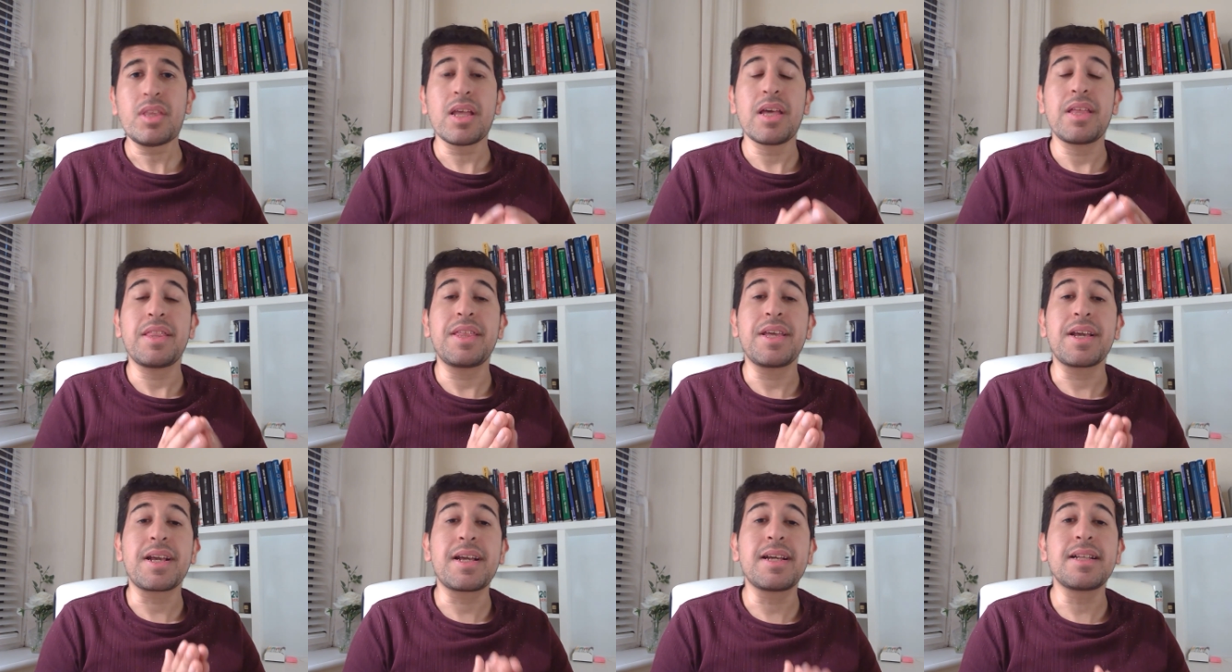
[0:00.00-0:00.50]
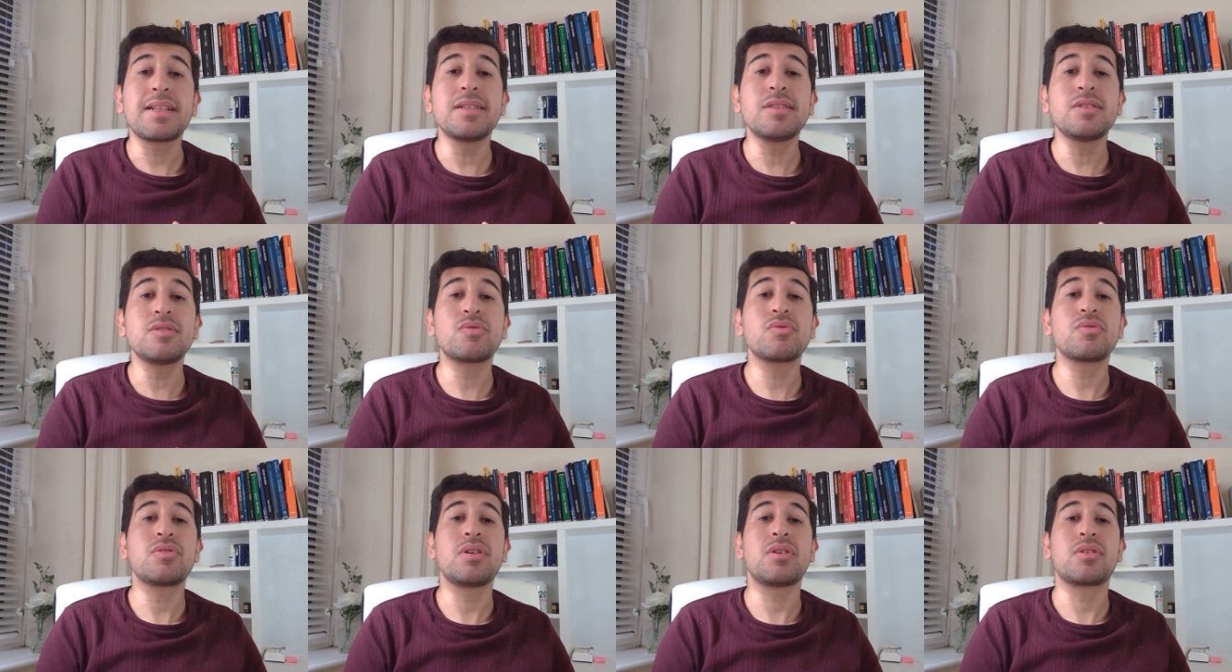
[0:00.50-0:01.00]
They get
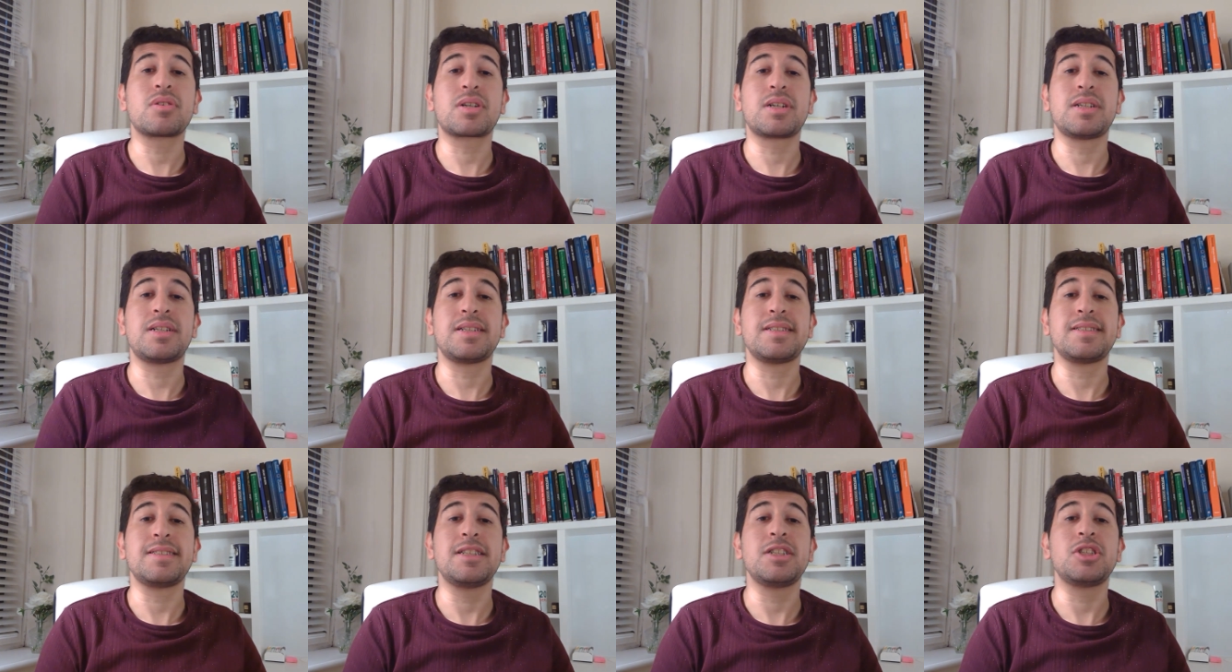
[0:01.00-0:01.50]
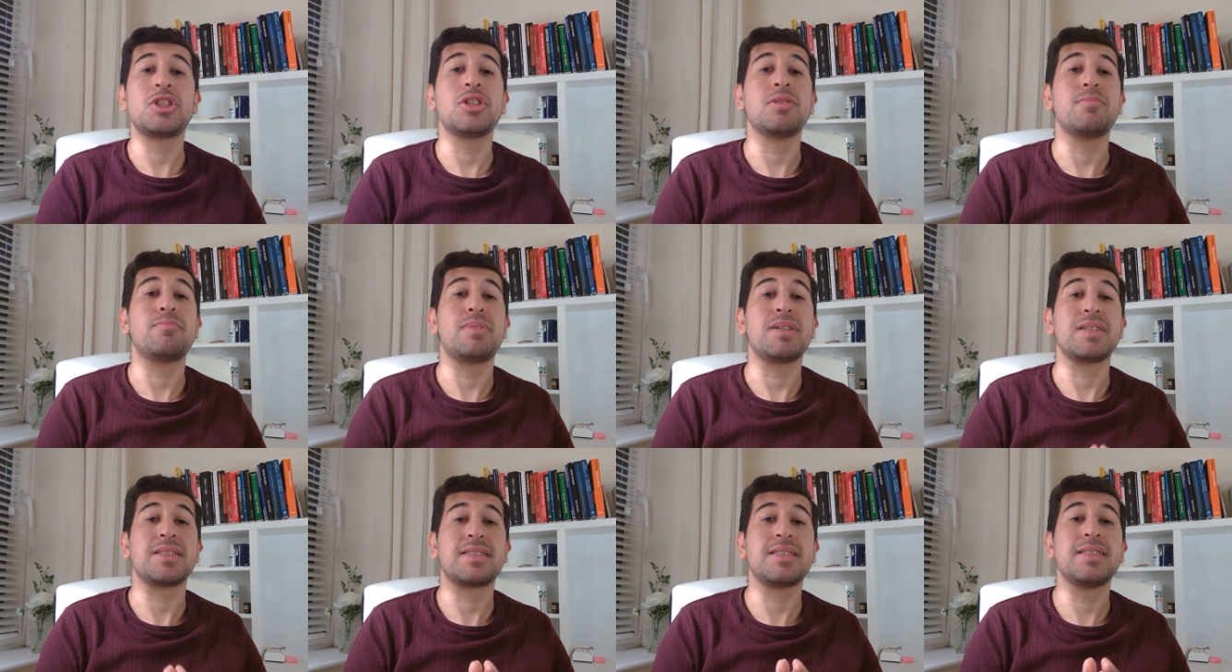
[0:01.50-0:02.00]
into the organization
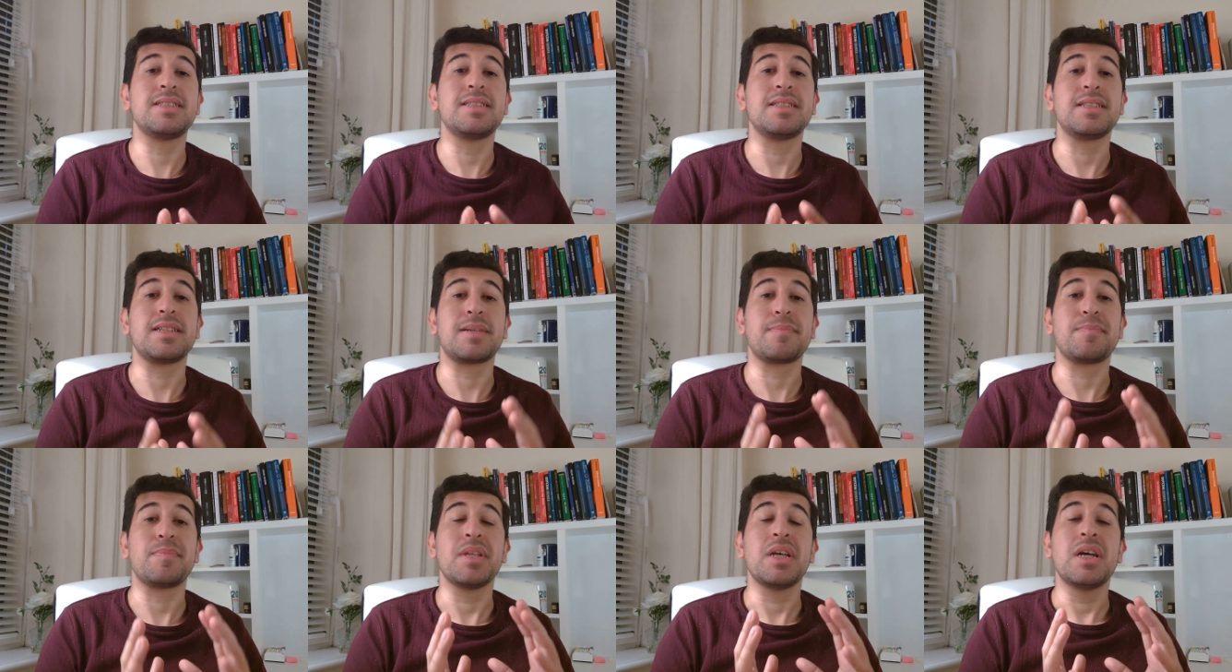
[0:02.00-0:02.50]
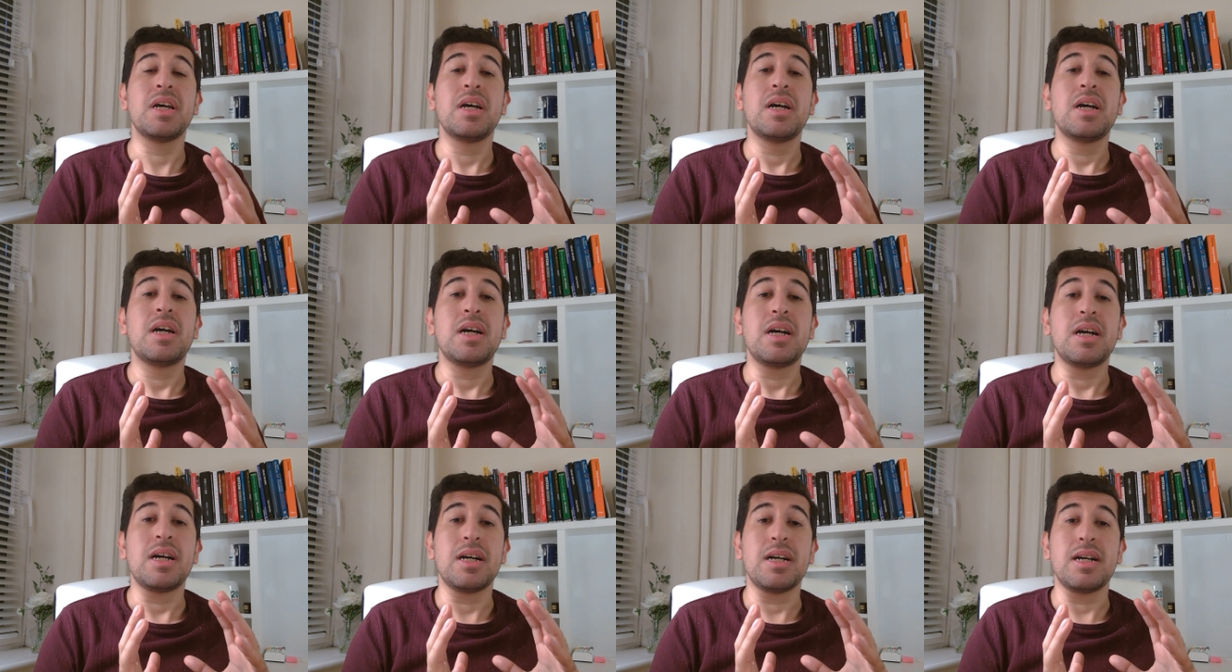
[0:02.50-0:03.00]
by sending
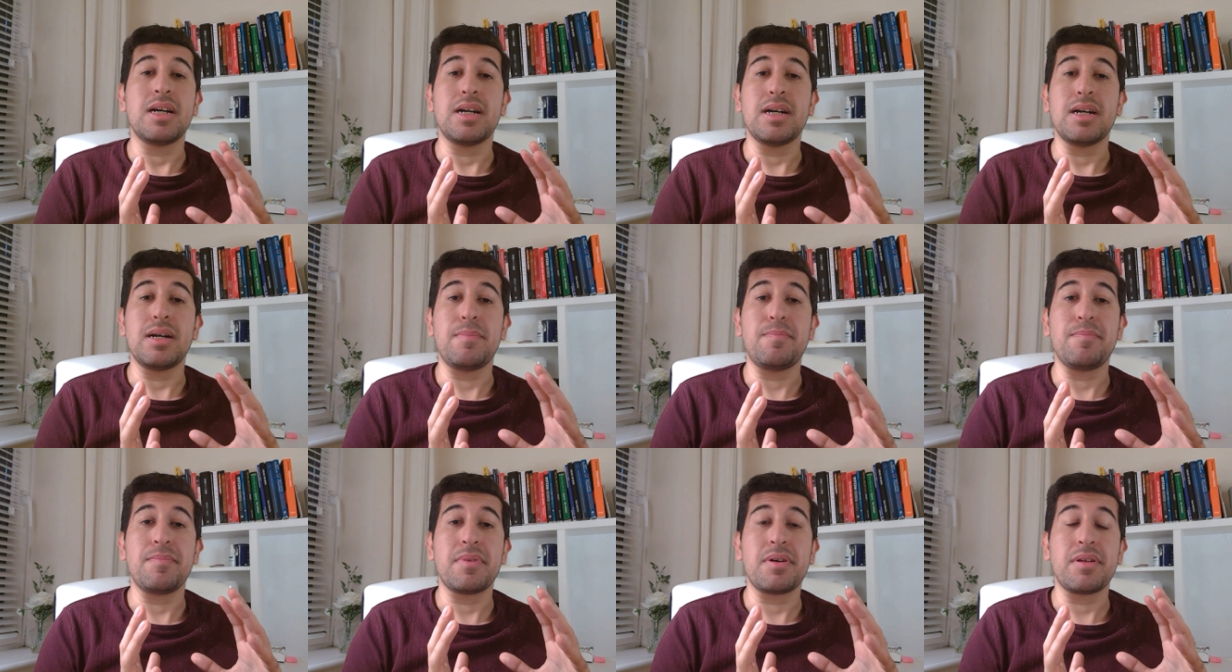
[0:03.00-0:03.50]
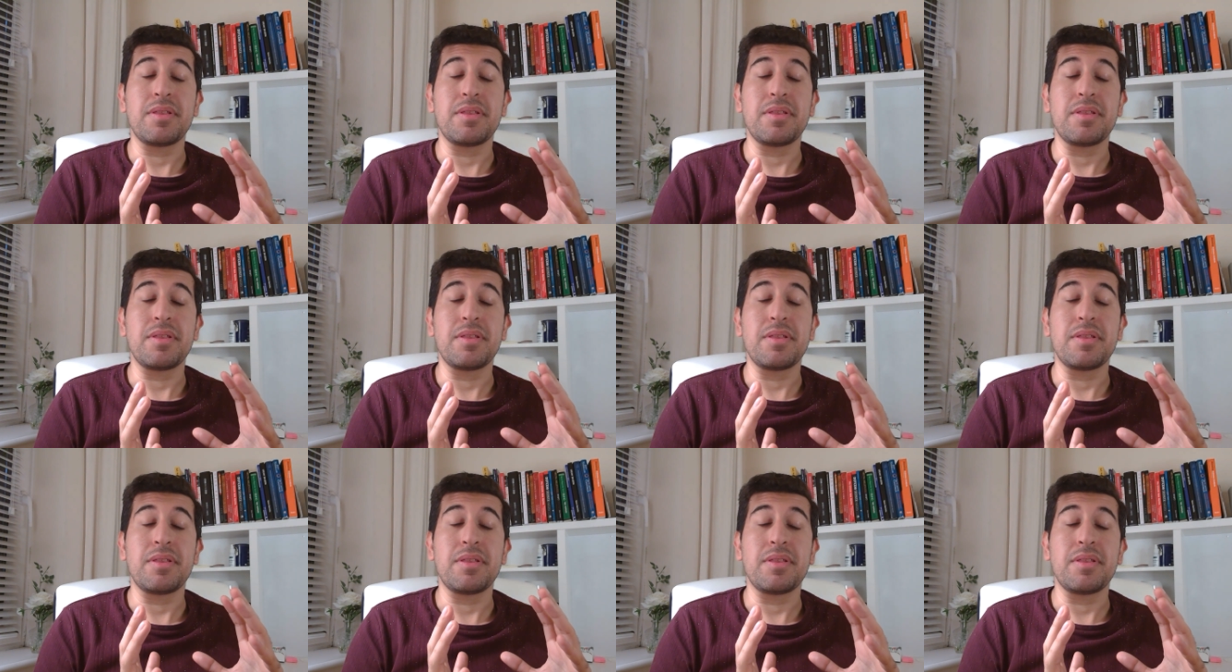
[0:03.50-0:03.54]
uh,